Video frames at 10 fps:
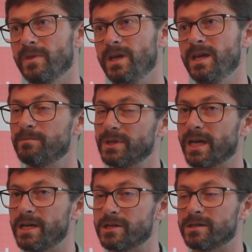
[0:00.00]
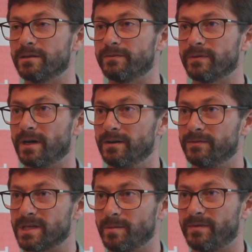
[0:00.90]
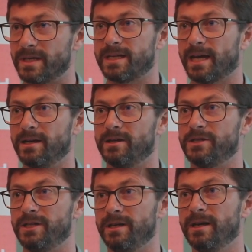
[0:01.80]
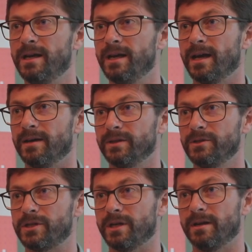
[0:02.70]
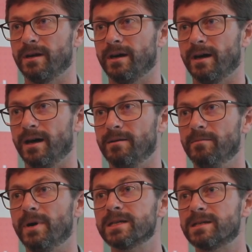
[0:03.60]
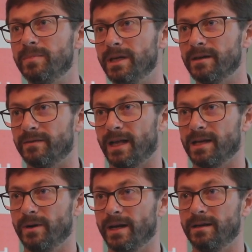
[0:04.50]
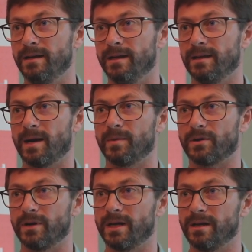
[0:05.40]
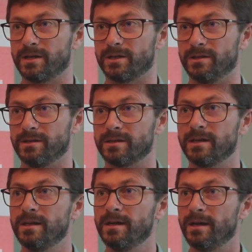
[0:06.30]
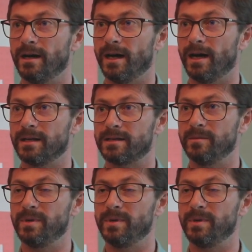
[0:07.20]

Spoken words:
the implications of some of this technology evolution must be evaluated in laboratory conditions to